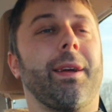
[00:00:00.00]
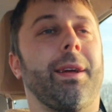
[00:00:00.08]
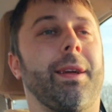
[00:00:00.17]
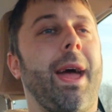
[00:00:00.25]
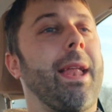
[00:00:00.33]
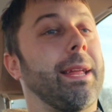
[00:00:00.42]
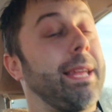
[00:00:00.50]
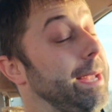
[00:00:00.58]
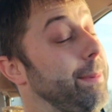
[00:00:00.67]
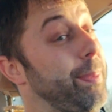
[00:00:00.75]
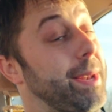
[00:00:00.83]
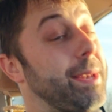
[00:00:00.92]
and keep
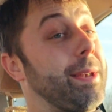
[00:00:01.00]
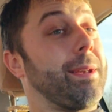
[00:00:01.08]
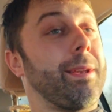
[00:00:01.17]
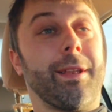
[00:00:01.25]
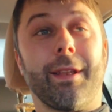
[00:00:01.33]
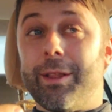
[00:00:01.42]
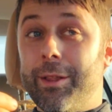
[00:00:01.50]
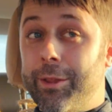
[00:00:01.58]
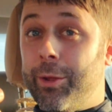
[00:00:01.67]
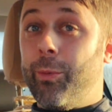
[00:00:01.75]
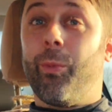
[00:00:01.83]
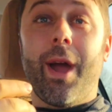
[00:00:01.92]
the
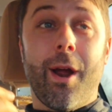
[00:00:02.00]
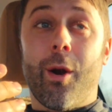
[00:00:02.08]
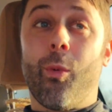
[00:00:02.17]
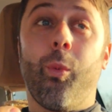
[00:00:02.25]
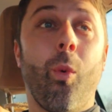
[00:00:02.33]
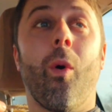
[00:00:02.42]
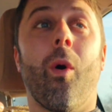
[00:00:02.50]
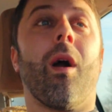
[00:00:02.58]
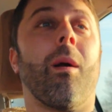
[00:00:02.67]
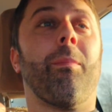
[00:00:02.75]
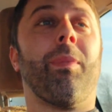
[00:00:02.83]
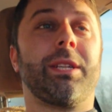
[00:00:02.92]
air warm,
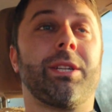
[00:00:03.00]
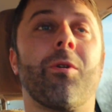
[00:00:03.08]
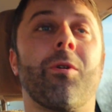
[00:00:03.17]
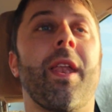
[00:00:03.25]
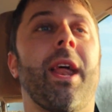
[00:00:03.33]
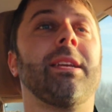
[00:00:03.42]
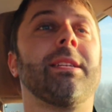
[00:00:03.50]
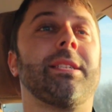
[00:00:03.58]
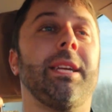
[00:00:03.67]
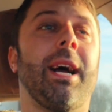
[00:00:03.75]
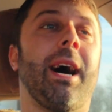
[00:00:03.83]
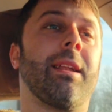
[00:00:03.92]
but turn that AC
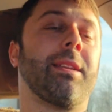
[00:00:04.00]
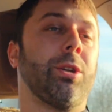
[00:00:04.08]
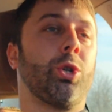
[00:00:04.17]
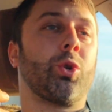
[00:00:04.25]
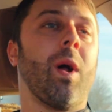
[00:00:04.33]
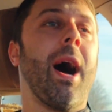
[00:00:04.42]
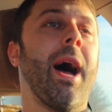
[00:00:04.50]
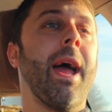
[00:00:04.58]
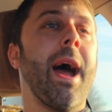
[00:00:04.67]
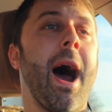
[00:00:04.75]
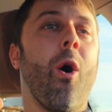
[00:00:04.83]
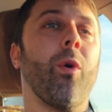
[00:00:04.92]
on to dry
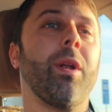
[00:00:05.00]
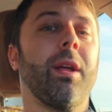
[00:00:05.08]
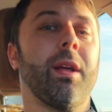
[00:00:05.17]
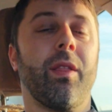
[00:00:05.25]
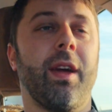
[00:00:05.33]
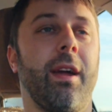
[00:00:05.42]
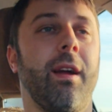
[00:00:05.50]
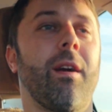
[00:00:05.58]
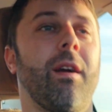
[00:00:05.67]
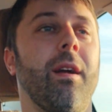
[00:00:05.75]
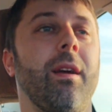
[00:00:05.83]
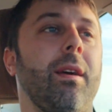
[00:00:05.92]
out the air.
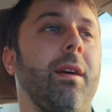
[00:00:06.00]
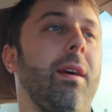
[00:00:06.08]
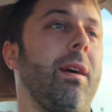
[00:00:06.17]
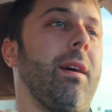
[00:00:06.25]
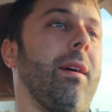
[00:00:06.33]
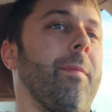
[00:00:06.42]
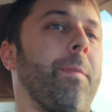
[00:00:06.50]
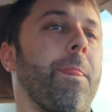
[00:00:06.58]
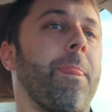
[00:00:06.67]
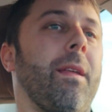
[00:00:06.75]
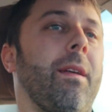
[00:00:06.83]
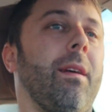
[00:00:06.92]

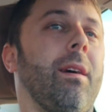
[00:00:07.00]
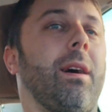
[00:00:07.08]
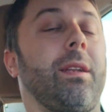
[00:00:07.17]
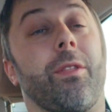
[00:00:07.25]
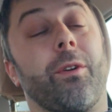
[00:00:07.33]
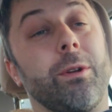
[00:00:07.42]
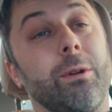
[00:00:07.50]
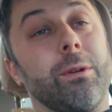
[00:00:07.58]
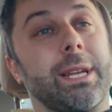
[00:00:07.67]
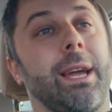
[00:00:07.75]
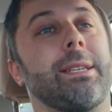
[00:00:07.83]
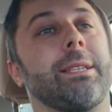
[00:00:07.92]
Another use
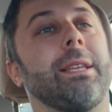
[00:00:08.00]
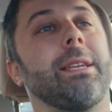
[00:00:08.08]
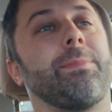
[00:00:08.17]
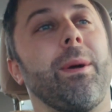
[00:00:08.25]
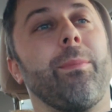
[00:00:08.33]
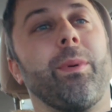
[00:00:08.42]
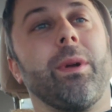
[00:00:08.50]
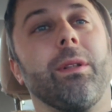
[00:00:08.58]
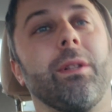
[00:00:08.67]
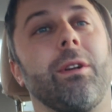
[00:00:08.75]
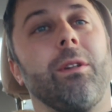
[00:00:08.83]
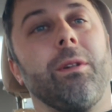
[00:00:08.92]
case of this might be a
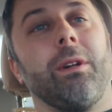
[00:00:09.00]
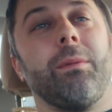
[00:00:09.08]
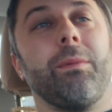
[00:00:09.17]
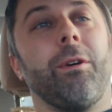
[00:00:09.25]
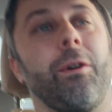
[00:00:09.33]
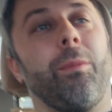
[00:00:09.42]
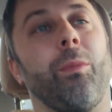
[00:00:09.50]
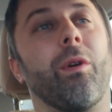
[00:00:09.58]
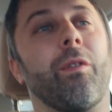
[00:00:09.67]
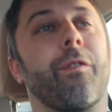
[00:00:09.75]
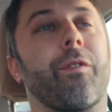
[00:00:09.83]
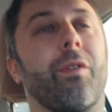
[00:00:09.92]
little more
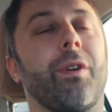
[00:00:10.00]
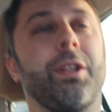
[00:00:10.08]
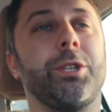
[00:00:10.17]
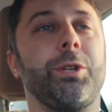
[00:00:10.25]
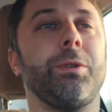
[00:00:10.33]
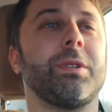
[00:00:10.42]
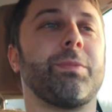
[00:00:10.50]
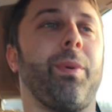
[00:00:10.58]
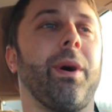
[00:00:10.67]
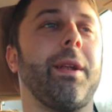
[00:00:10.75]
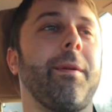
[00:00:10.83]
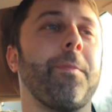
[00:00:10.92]
fringe use,
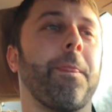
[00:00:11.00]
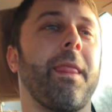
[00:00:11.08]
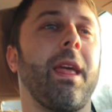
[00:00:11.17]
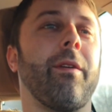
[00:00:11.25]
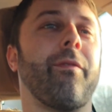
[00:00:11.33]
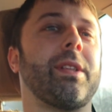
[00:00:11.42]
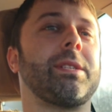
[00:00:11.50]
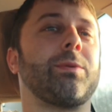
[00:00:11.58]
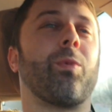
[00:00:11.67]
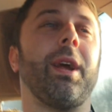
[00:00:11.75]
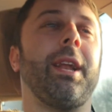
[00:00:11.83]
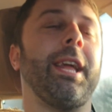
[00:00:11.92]
but if it's
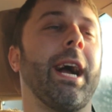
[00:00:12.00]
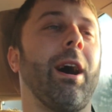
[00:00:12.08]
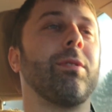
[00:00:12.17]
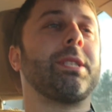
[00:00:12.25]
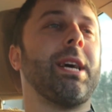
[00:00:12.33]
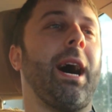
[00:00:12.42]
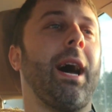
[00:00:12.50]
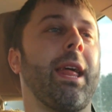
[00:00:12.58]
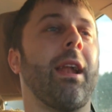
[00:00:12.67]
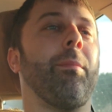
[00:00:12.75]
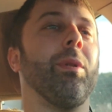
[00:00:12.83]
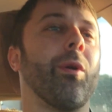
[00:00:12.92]
raining outside and
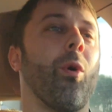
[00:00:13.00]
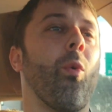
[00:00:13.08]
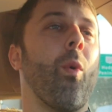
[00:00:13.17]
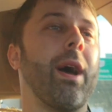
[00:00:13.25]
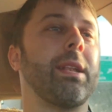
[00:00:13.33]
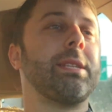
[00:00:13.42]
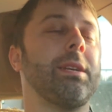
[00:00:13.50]
I'm a little wet,